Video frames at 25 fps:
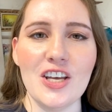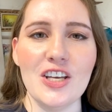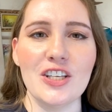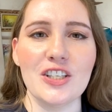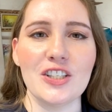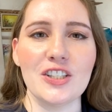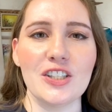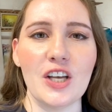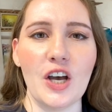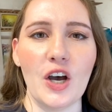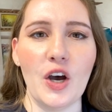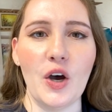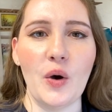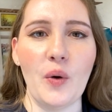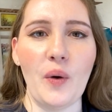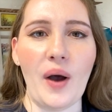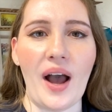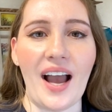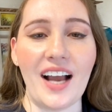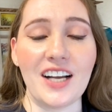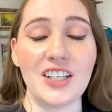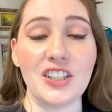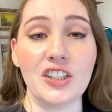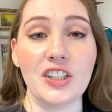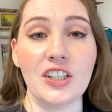So
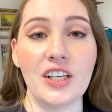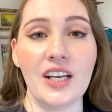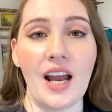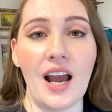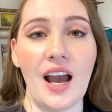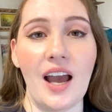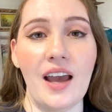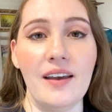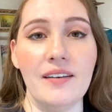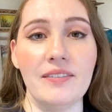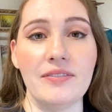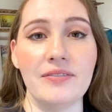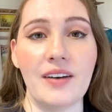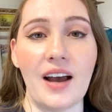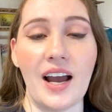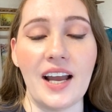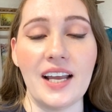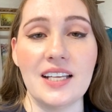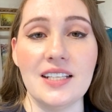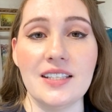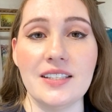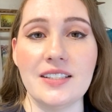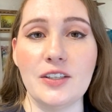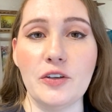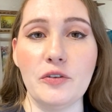actually if I
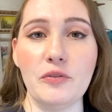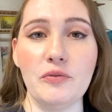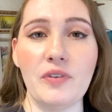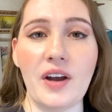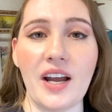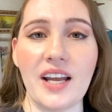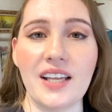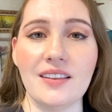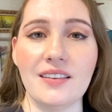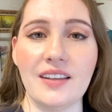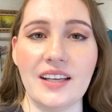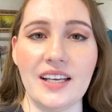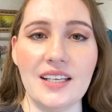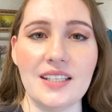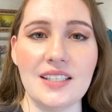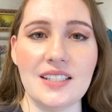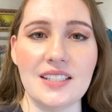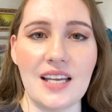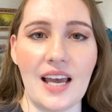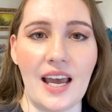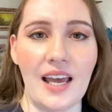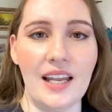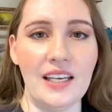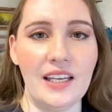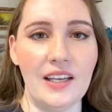can still find links
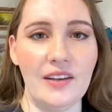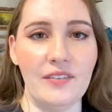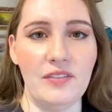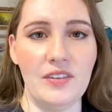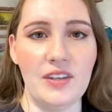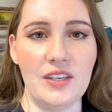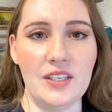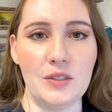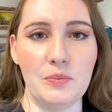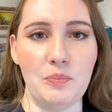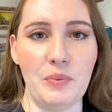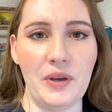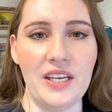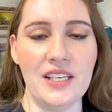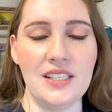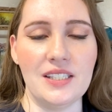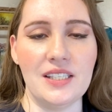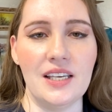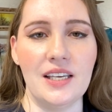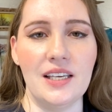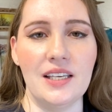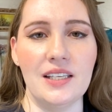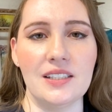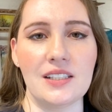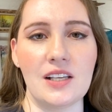to any of these
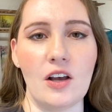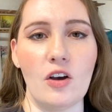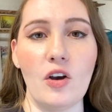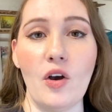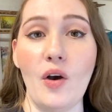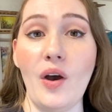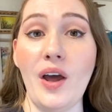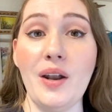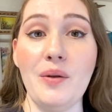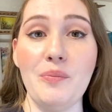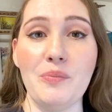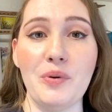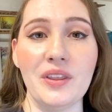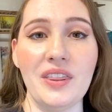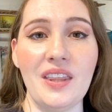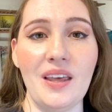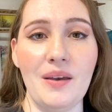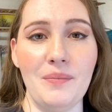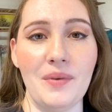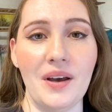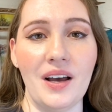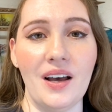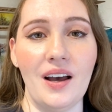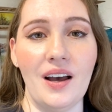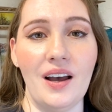pieces, I'll go ahead and put
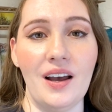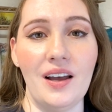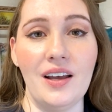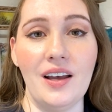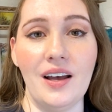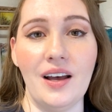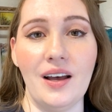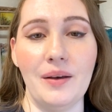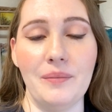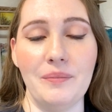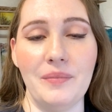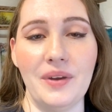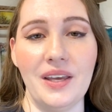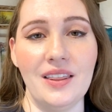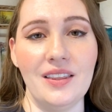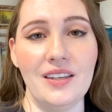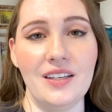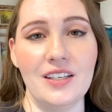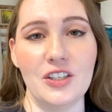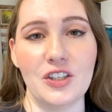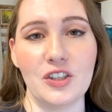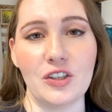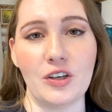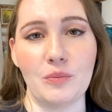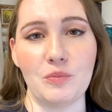them um, in the
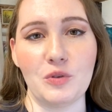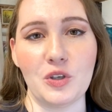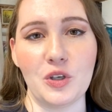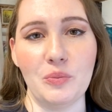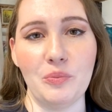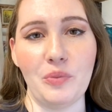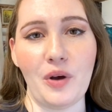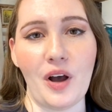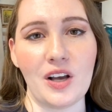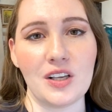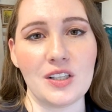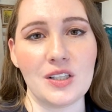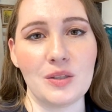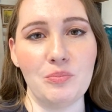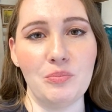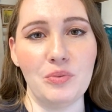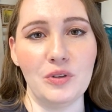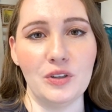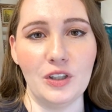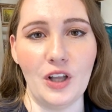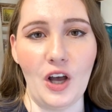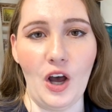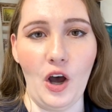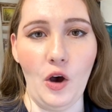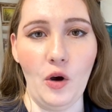description box
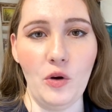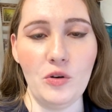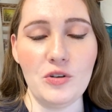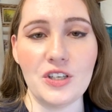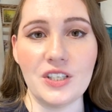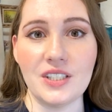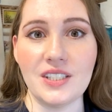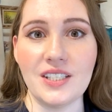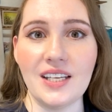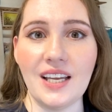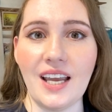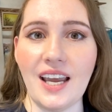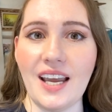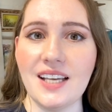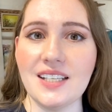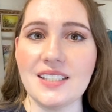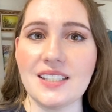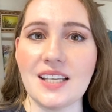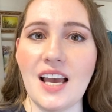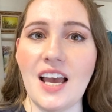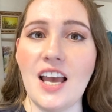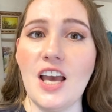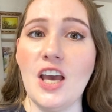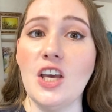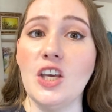below, just in case
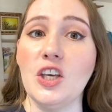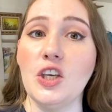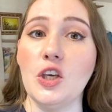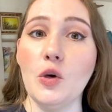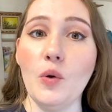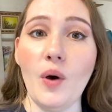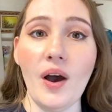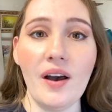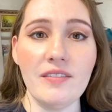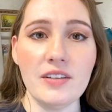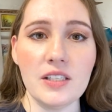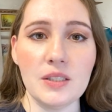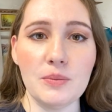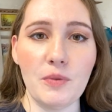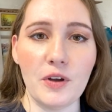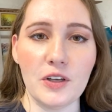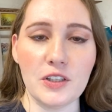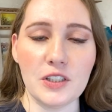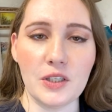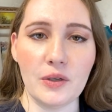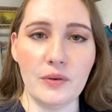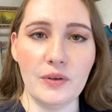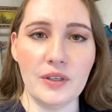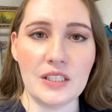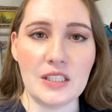you have a small
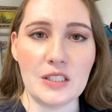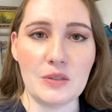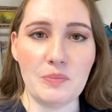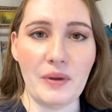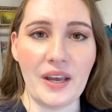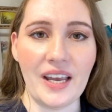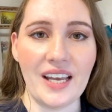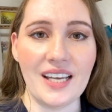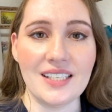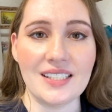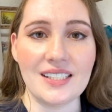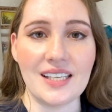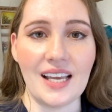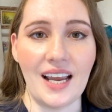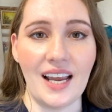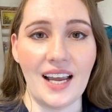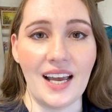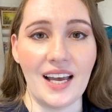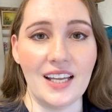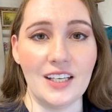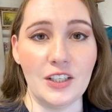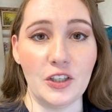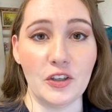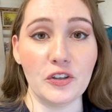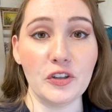sewing space
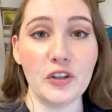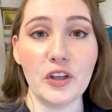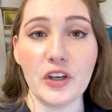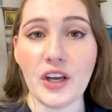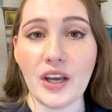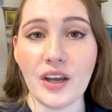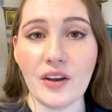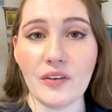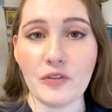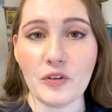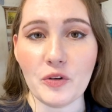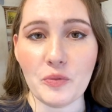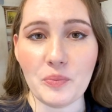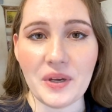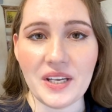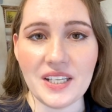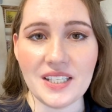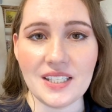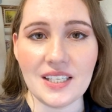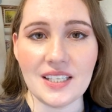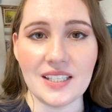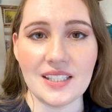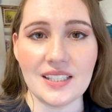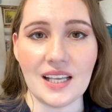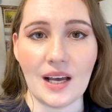and you're looking for
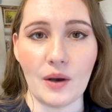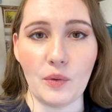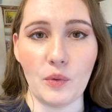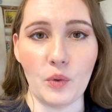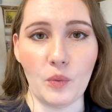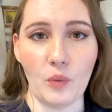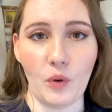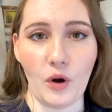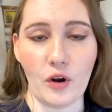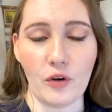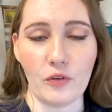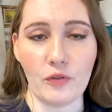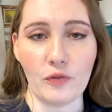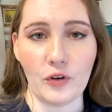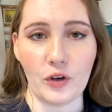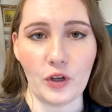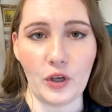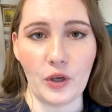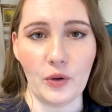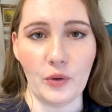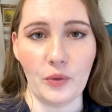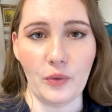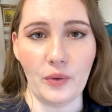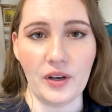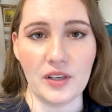pieces that will work for
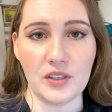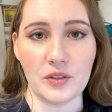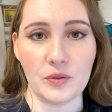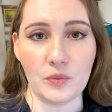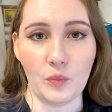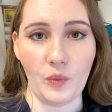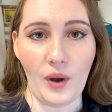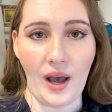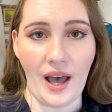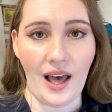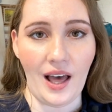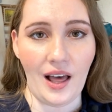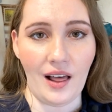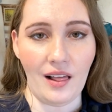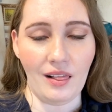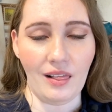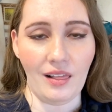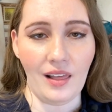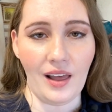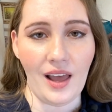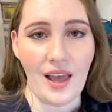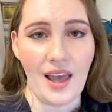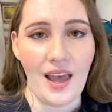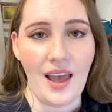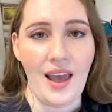you as
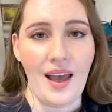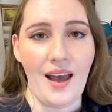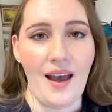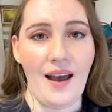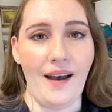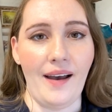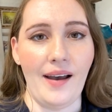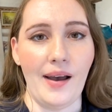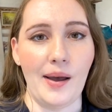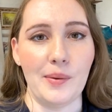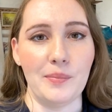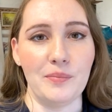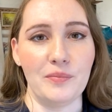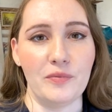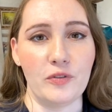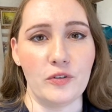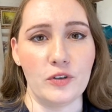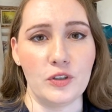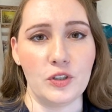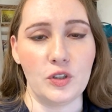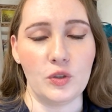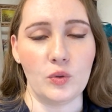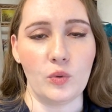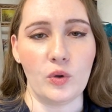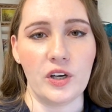well um, for
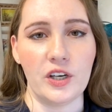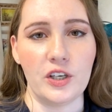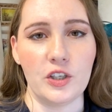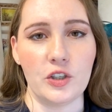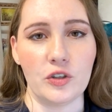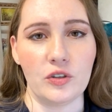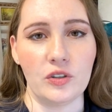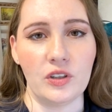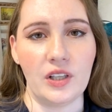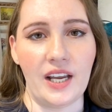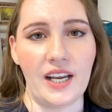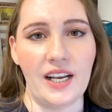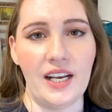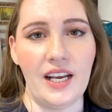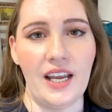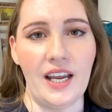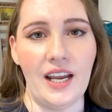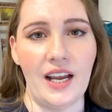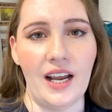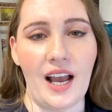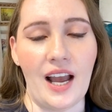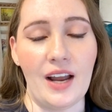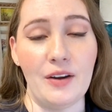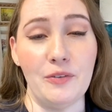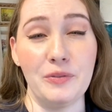storage or
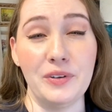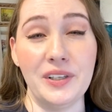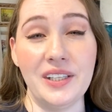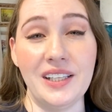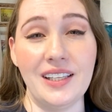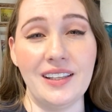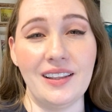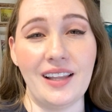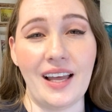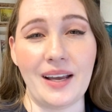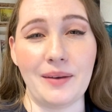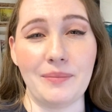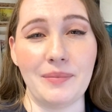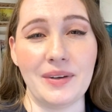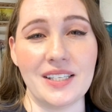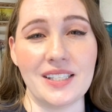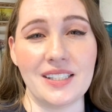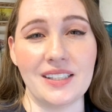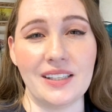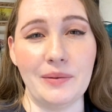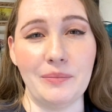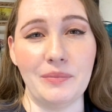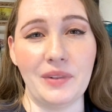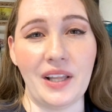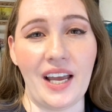lighting. I really like my
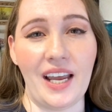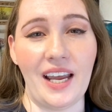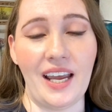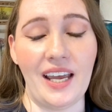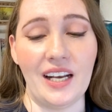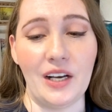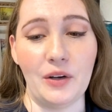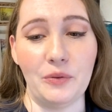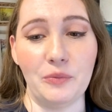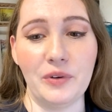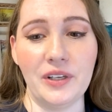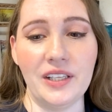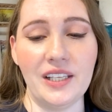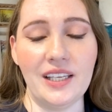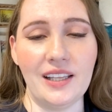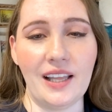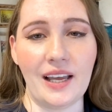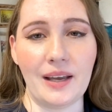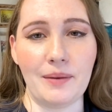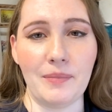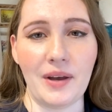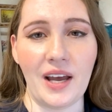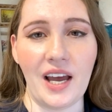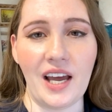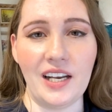slim light and I really
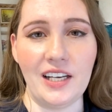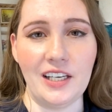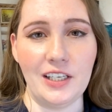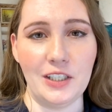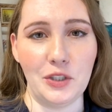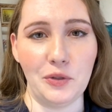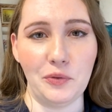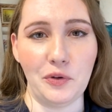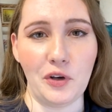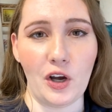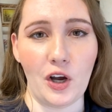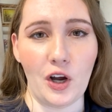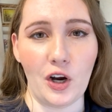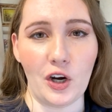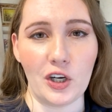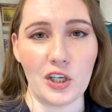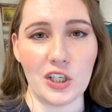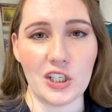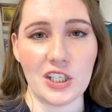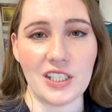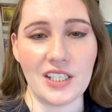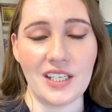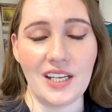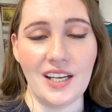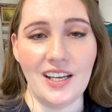like my honeydew
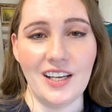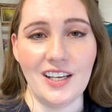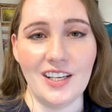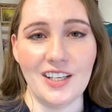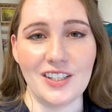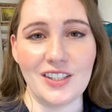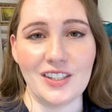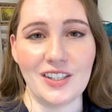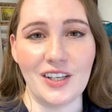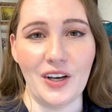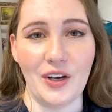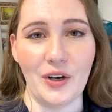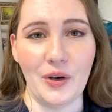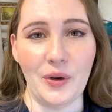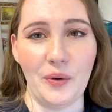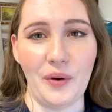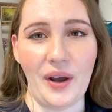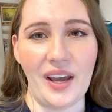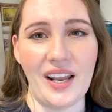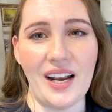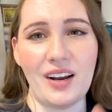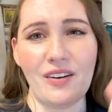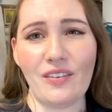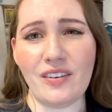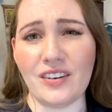cart. So,
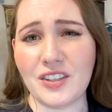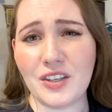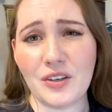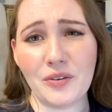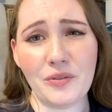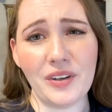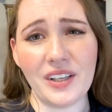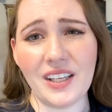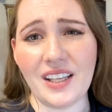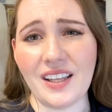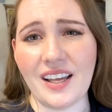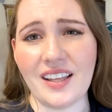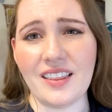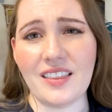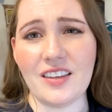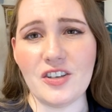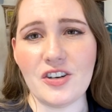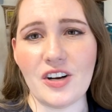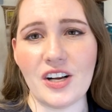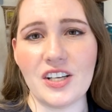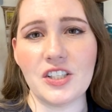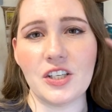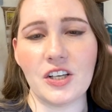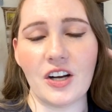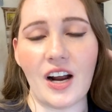and I actually really like the
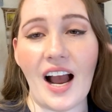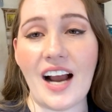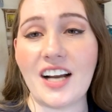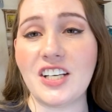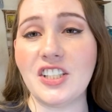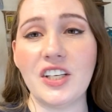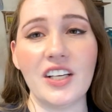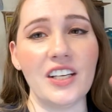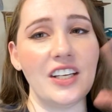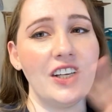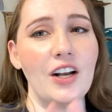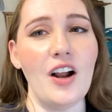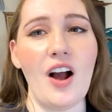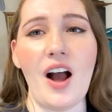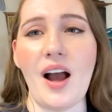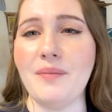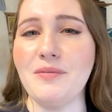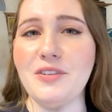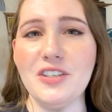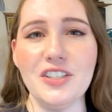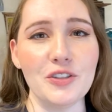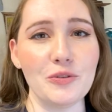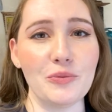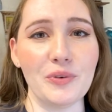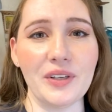dresser. Actually, you know, I'm
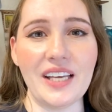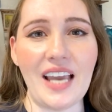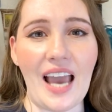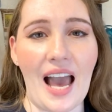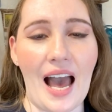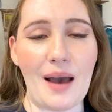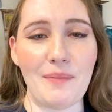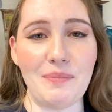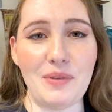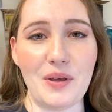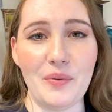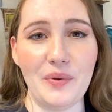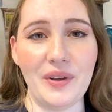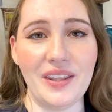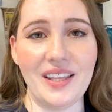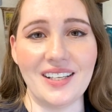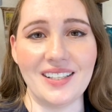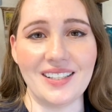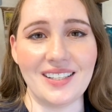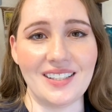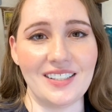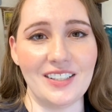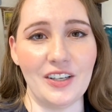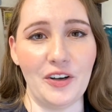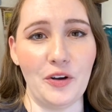just really happy with
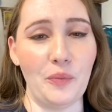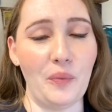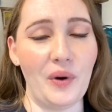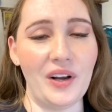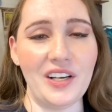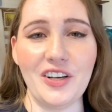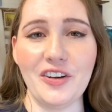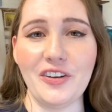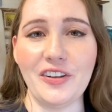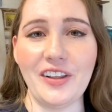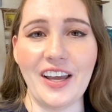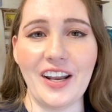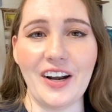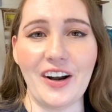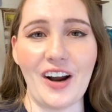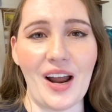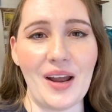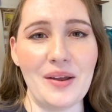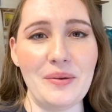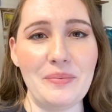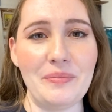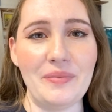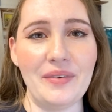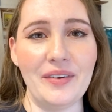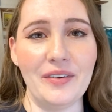it still. One year later,
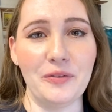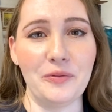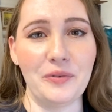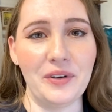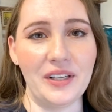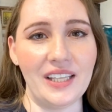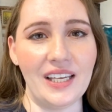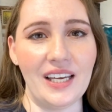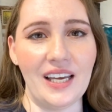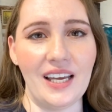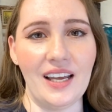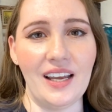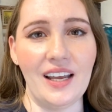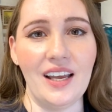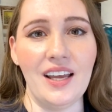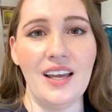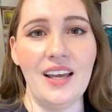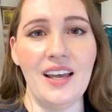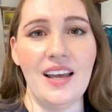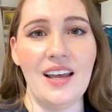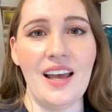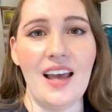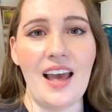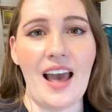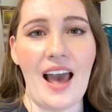I'm really
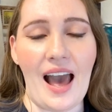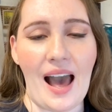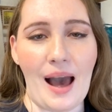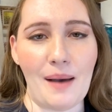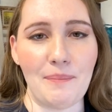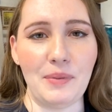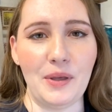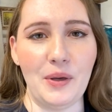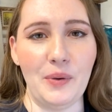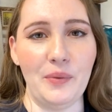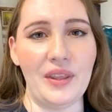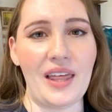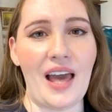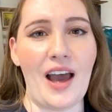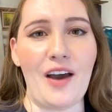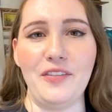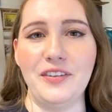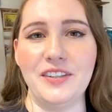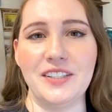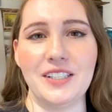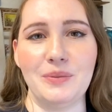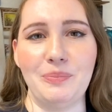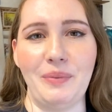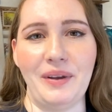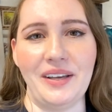happy with how
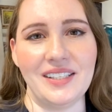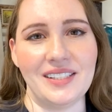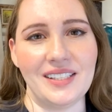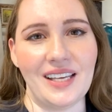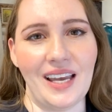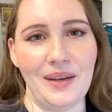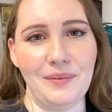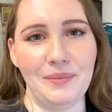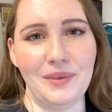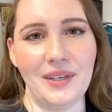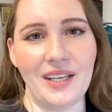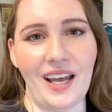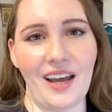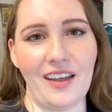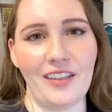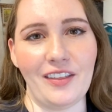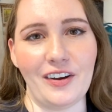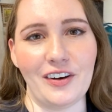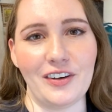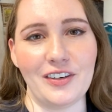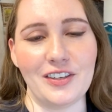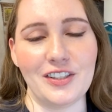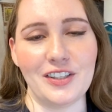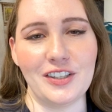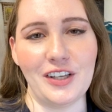this space came
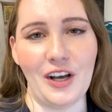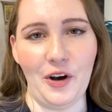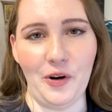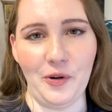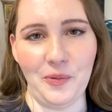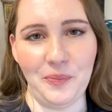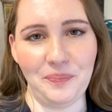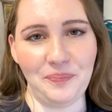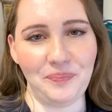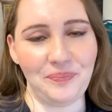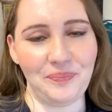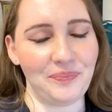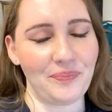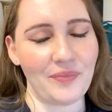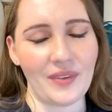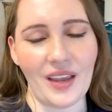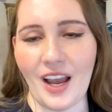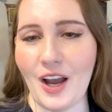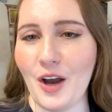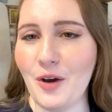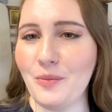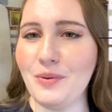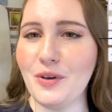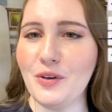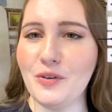together. So
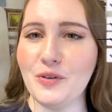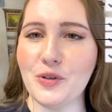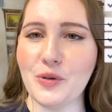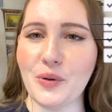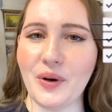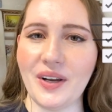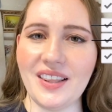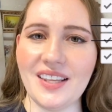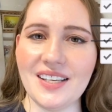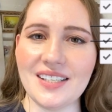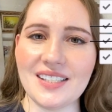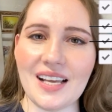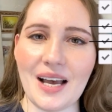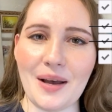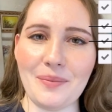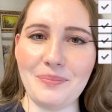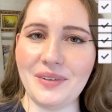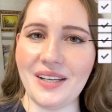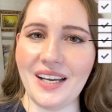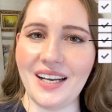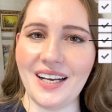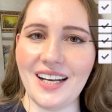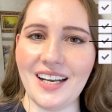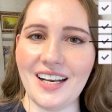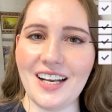I hope you enjoyed this
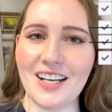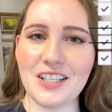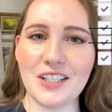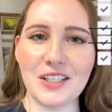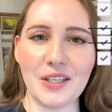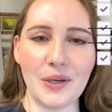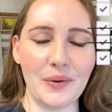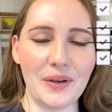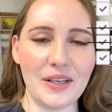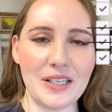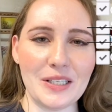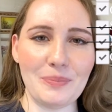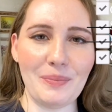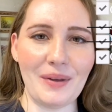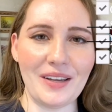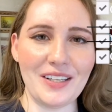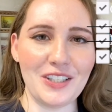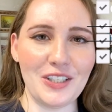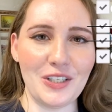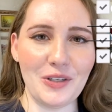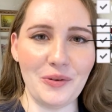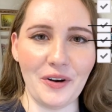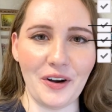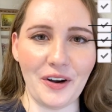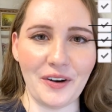updated sewing space
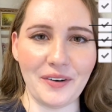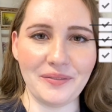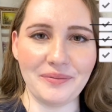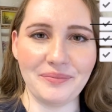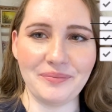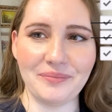tour.